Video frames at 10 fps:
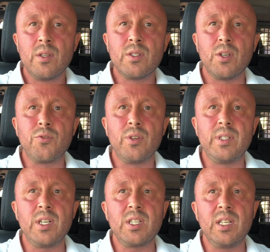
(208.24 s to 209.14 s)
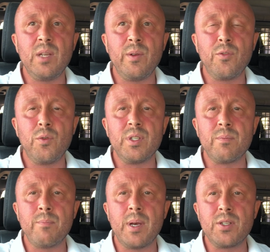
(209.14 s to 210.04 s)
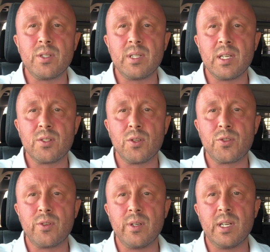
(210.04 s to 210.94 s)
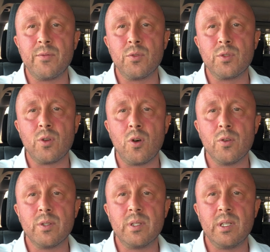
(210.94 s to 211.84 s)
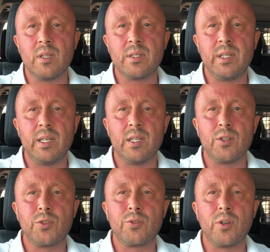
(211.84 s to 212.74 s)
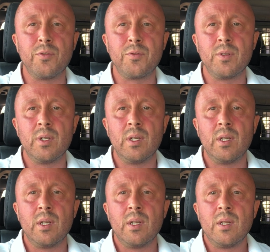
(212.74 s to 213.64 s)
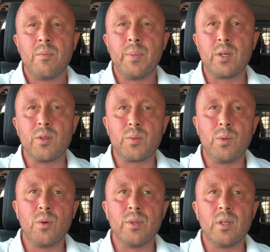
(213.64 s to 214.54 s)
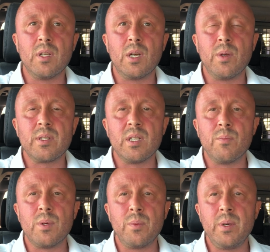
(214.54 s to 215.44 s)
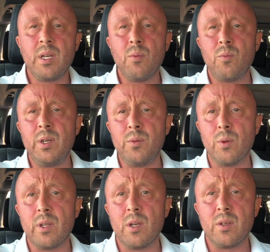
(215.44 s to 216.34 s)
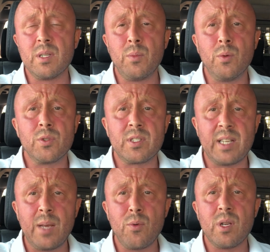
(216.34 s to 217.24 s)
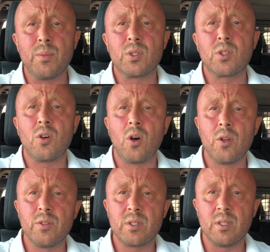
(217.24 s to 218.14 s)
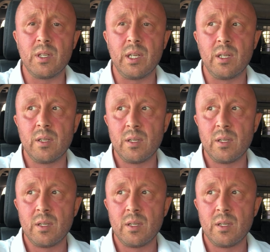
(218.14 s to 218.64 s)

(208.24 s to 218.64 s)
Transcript: So traditionally, we've always measured testosterone levels on TRT in a trough because we want the lowest number, but we don't really want the lowest number. We want stable numbers constantly.